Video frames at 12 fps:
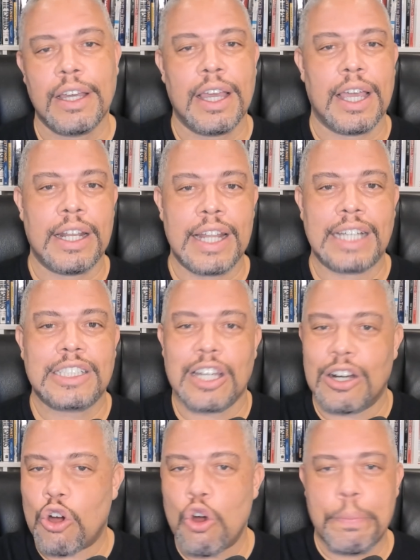and that's
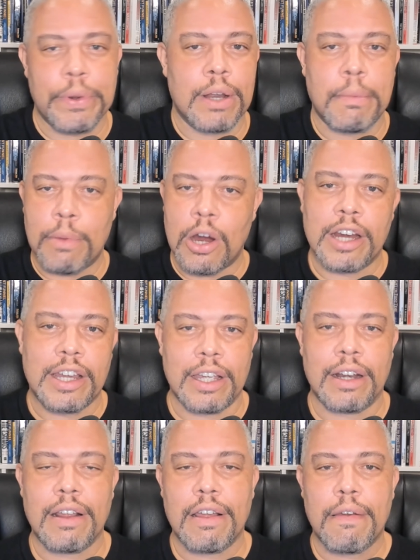going to open the
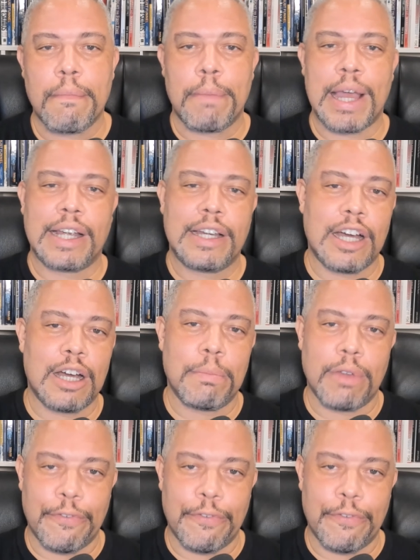market back up.